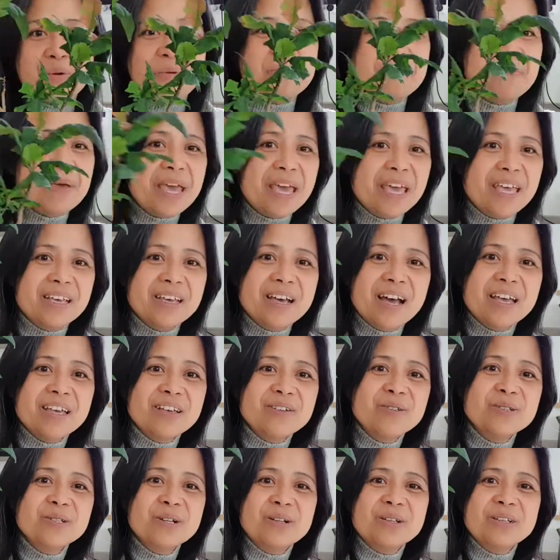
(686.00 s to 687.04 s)
big. I
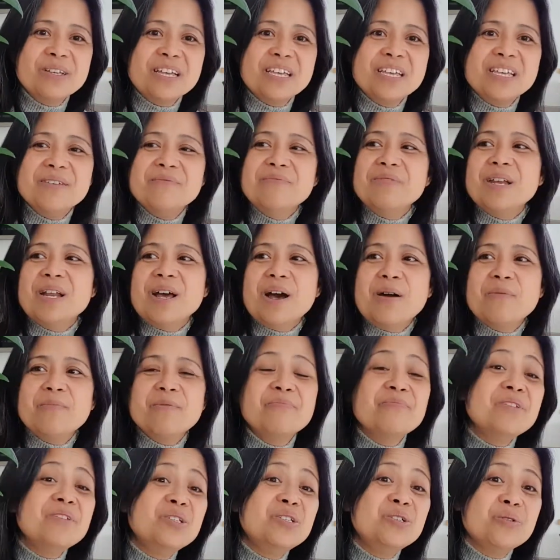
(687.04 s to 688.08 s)
even have a
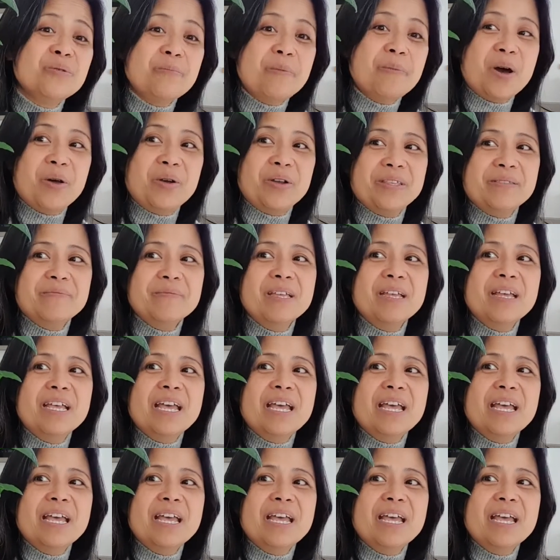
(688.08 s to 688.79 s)
video about it.